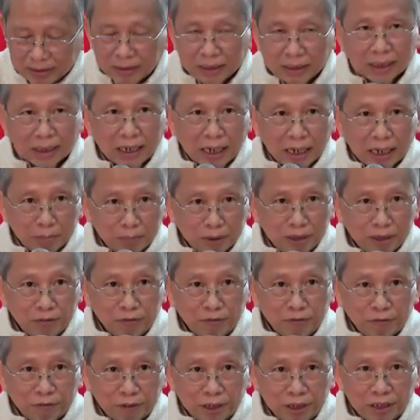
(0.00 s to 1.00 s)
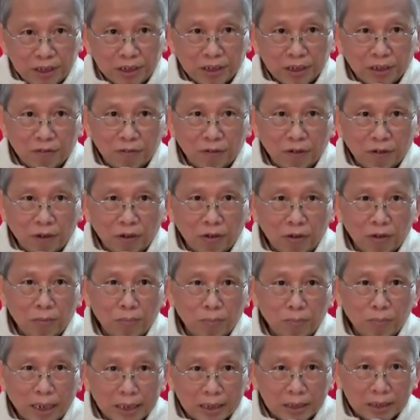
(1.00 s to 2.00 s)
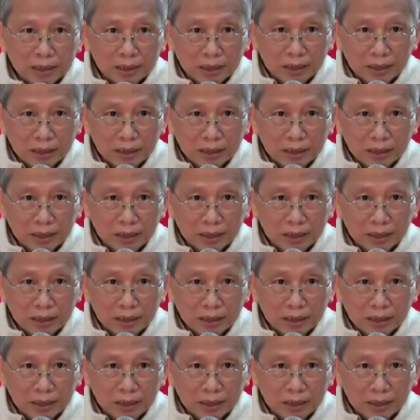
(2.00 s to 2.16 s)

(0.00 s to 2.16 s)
can be free of all mental